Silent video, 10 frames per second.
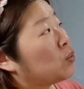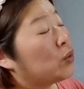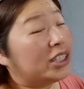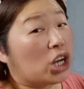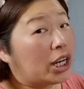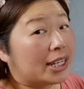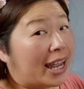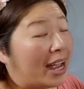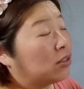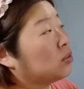We don't
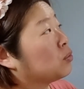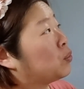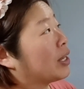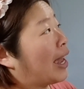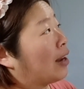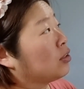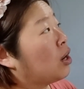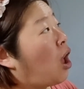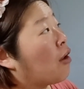count. We count.